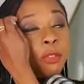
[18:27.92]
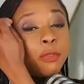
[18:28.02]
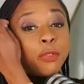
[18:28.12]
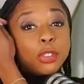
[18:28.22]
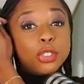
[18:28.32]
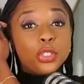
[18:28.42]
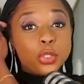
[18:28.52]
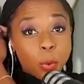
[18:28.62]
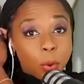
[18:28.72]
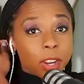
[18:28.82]
For
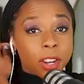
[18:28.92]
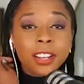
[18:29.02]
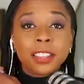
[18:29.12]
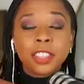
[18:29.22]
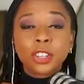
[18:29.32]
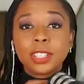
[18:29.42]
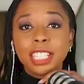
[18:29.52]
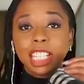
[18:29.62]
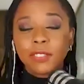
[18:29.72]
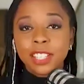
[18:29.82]
sure, the
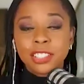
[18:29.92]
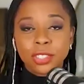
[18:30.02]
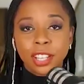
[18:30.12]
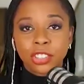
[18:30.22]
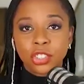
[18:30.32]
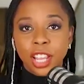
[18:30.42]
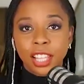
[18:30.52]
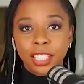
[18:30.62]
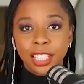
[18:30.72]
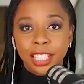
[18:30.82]
critique of
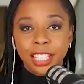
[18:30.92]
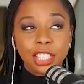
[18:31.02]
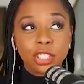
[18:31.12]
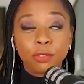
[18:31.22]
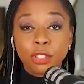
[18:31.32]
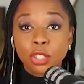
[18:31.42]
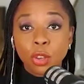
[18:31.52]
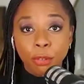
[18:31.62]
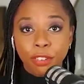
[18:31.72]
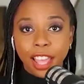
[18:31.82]
intersectionality is
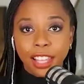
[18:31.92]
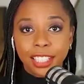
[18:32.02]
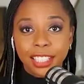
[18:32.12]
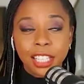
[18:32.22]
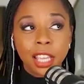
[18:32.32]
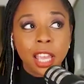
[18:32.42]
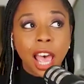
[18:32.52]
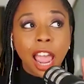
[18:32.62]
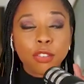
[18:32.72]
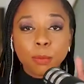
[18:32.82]
so valid.
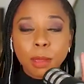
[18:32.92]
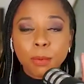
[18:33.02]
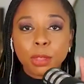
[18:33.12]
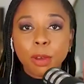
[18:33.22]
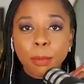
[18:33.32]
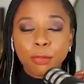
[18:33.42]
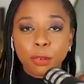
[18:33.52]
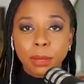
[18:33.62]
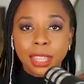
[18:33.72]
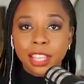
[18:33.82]
I remember the moment for
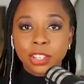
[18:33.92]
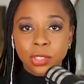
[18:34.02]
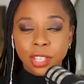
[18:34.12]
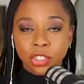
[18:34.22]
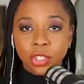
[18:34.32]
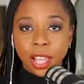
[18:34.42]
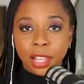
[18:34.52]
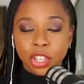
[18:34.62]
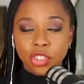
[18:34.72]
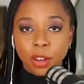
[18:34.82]
me the
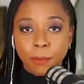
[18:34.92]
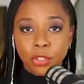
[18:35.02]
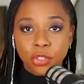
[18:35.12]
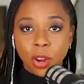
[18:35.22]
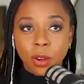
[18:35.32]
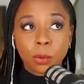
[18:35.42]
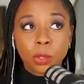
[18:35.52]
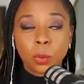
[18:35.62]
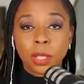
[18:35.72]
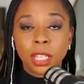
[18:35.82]
intersectionality jumped the shark was
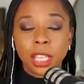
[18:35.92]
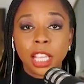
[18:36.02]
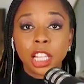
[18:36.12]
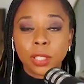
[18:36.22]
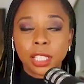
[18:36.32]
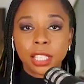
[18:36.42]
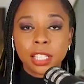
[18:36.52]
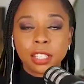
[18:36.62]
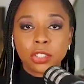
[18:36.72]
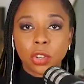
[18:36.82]
when Hillary
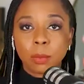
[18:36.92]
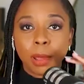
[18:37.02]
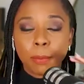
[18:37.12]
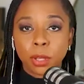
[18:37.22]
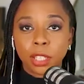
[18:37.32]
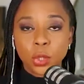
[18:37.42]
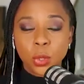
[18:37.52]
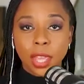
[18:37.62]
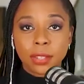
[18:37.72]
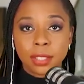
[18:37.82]
Clinton started peppering a
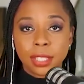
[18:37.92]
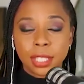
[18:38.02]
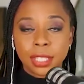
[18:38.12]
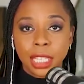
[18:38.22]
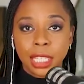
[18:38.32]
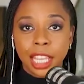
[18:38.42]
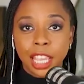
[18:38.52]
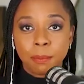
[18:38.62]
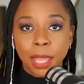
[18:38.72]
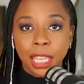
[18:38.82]
2016
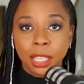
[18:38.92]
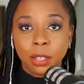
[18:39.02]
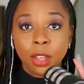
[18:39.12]
campaign